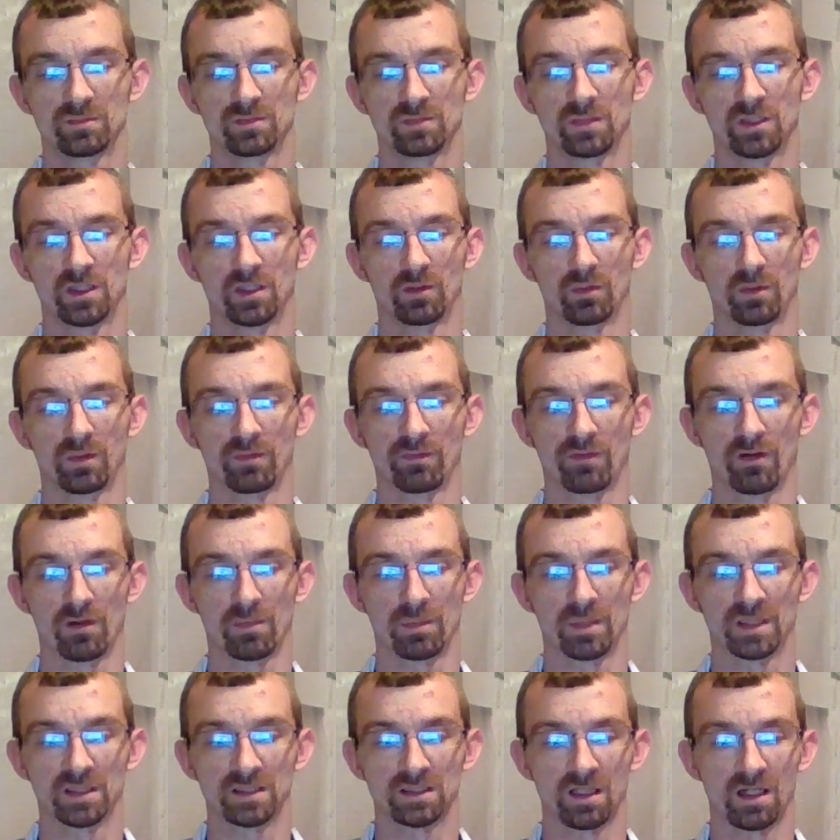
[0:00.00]
we've
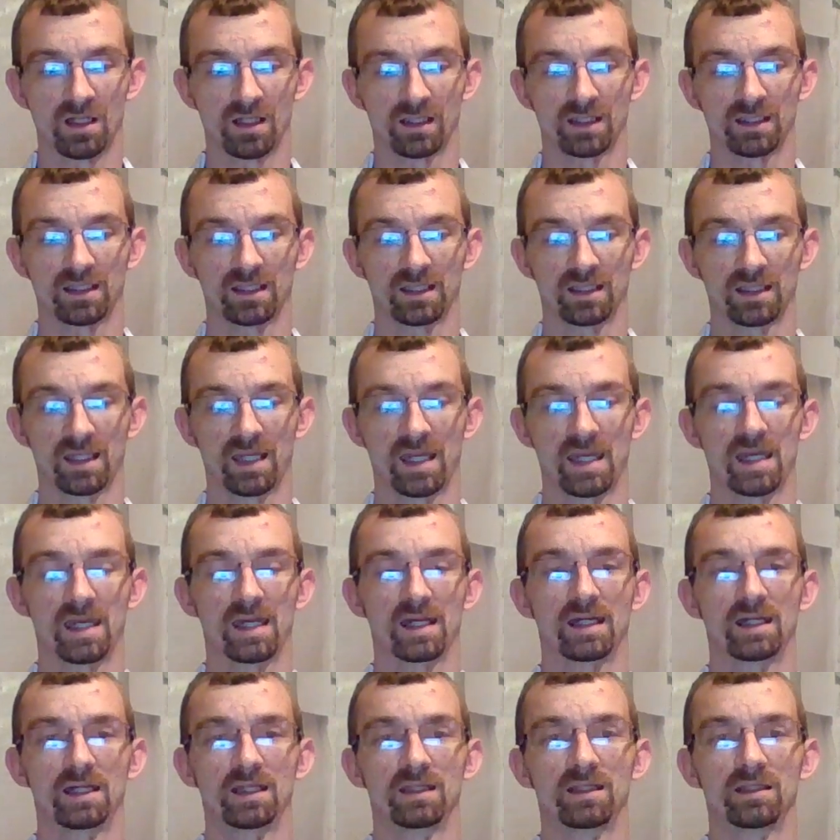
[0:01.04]
all been talking,
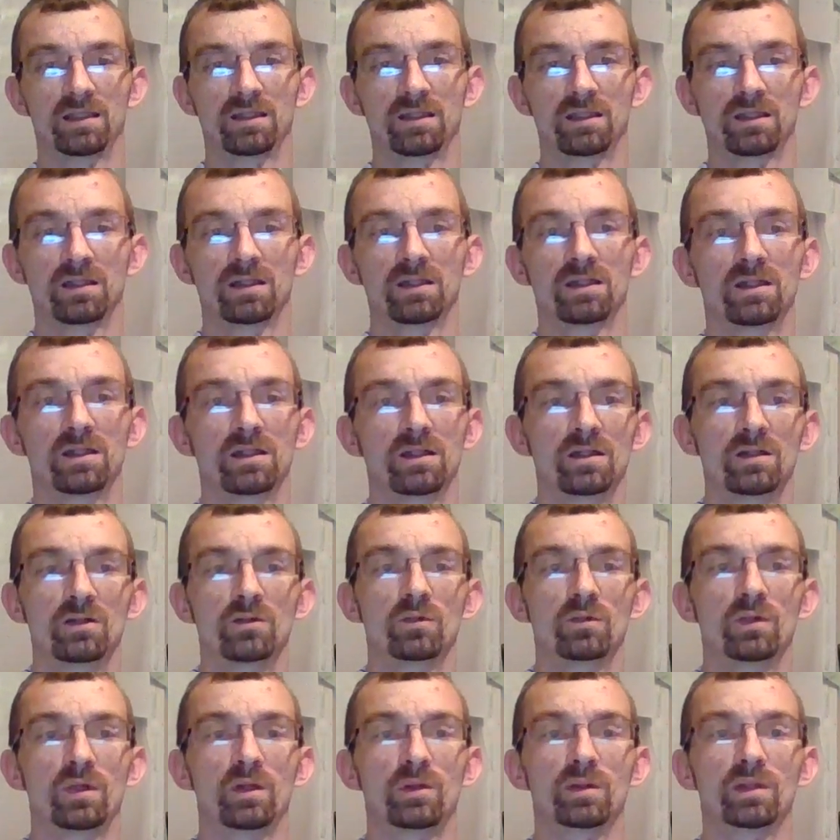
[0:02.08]
and
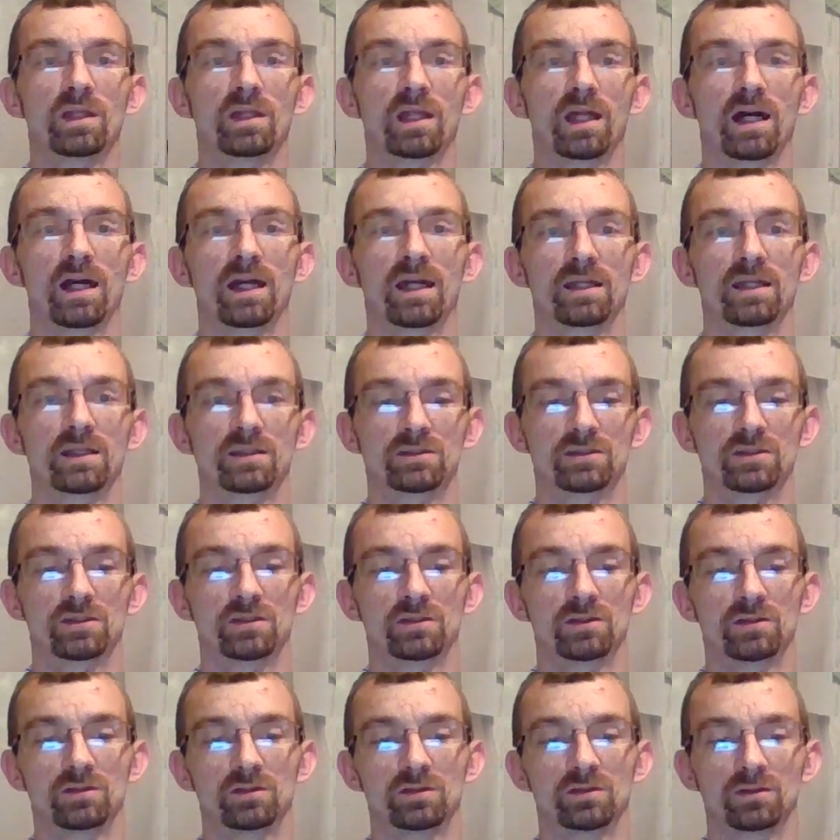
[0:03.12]
we would like
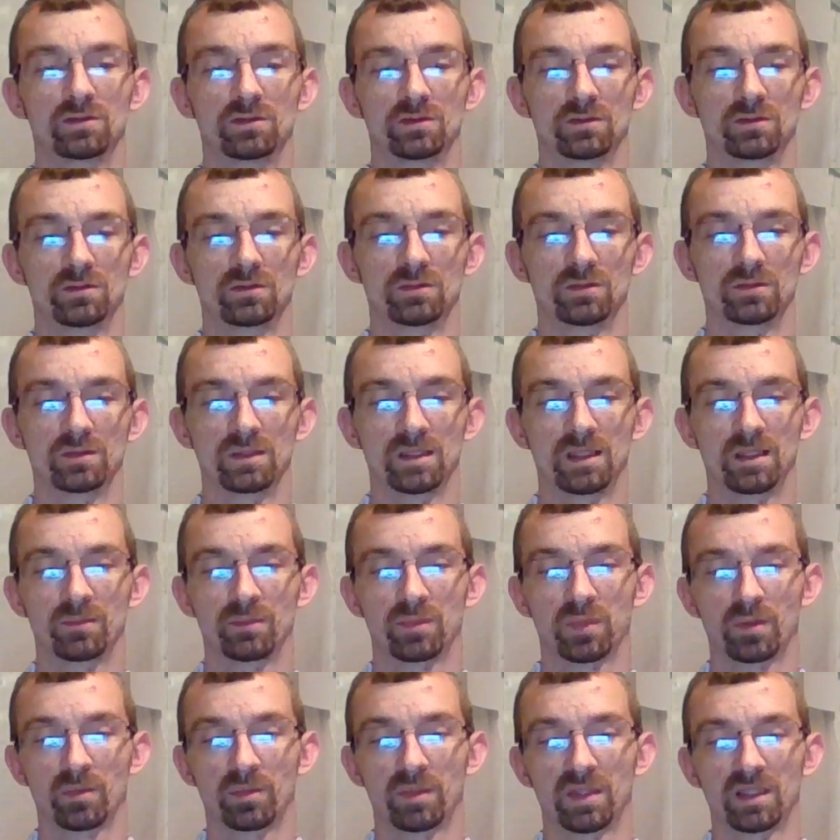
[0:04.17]
to
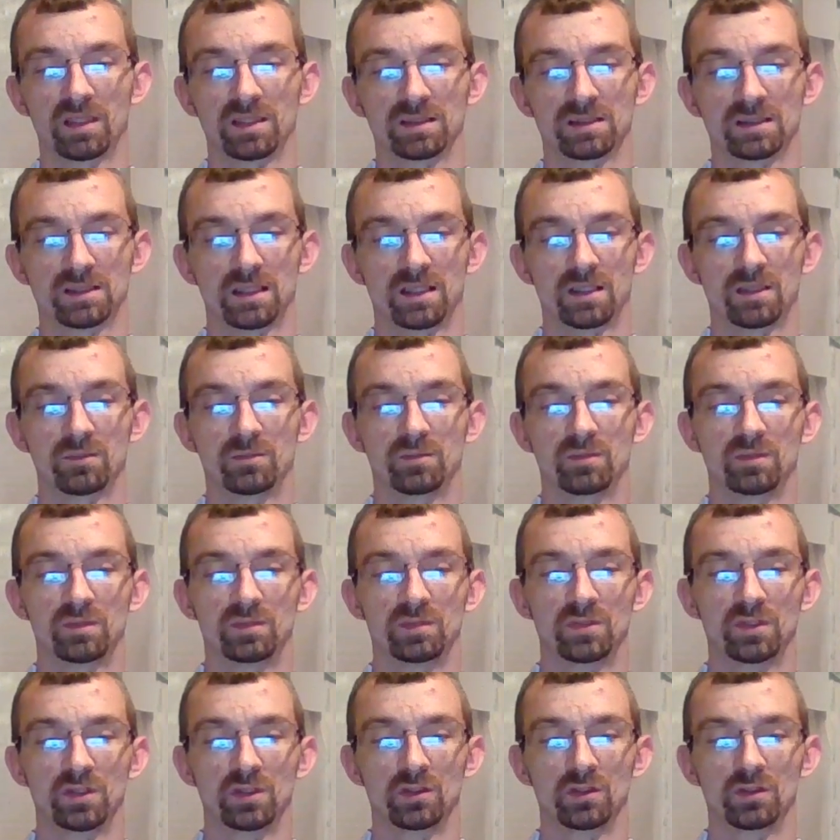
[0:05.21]
implement
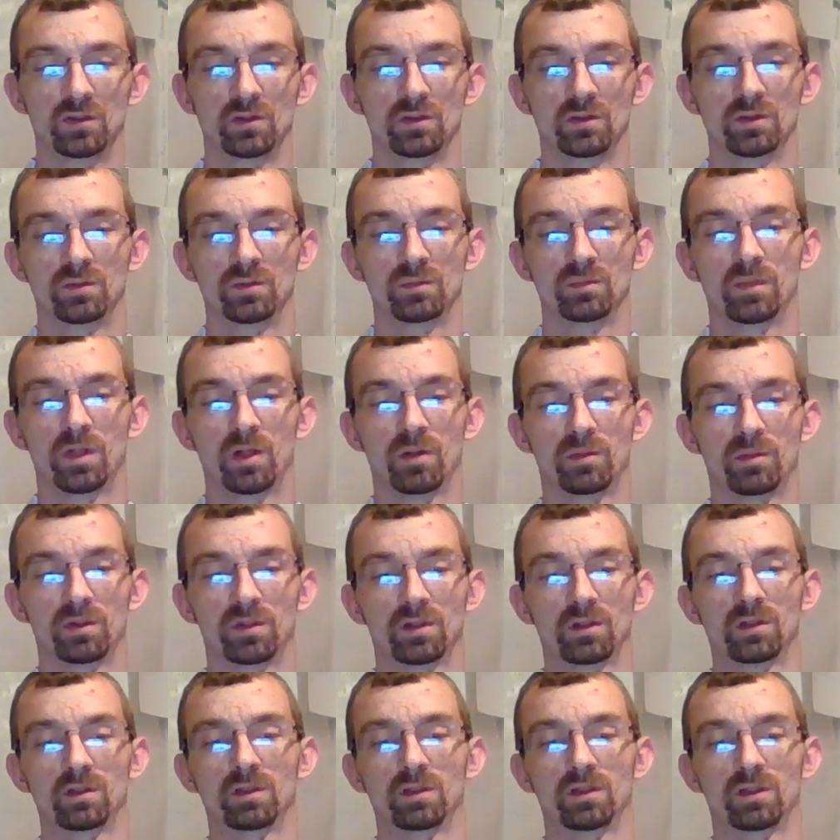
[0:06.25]
some new
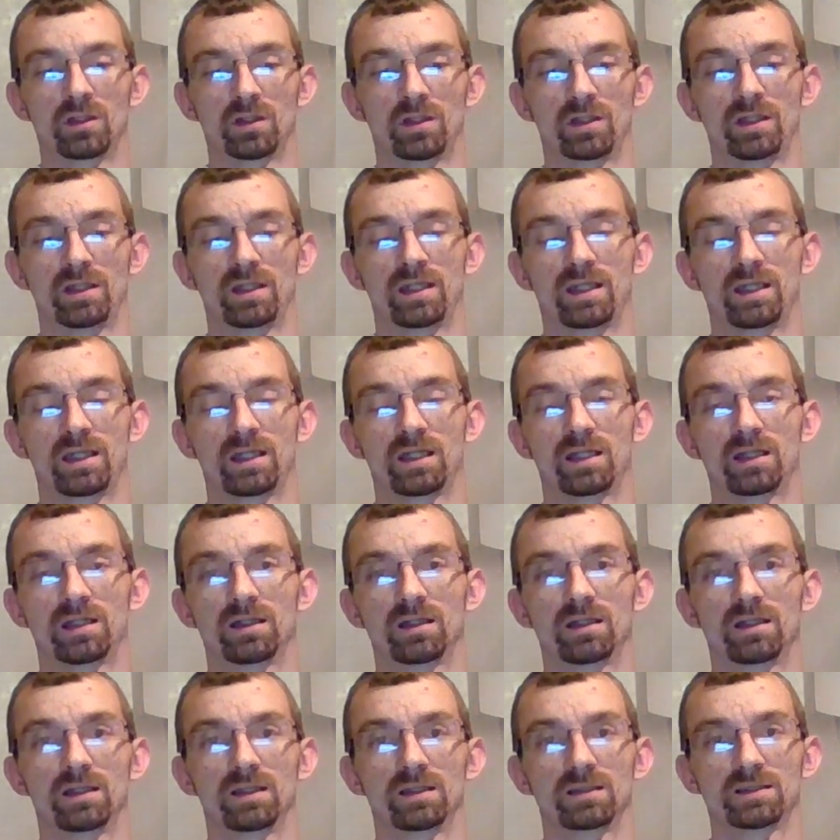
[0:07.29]
mobile learning
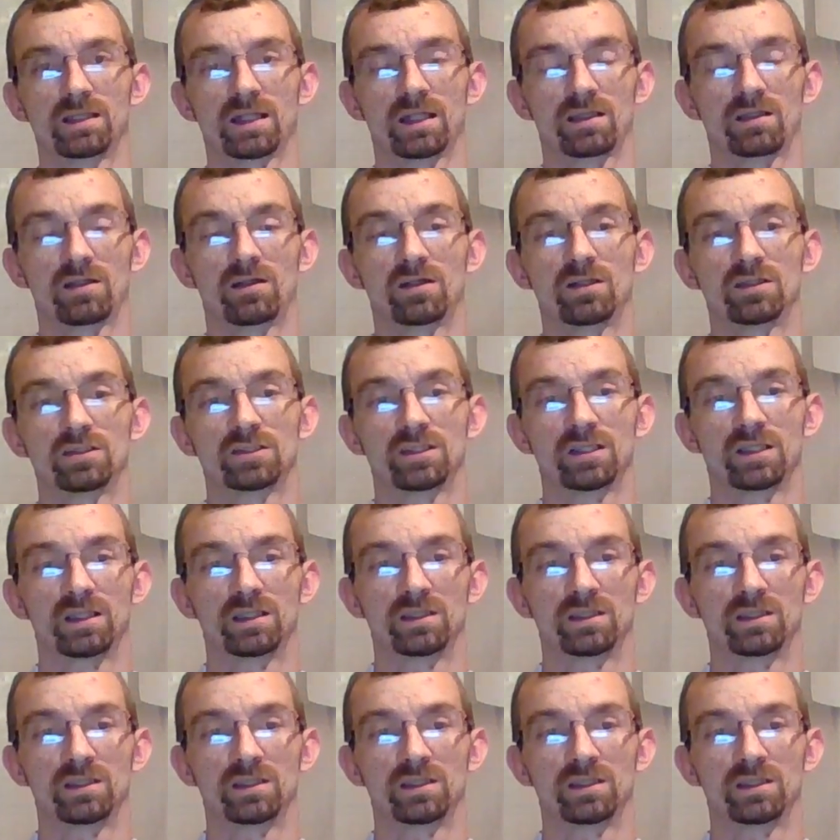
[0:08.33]
technology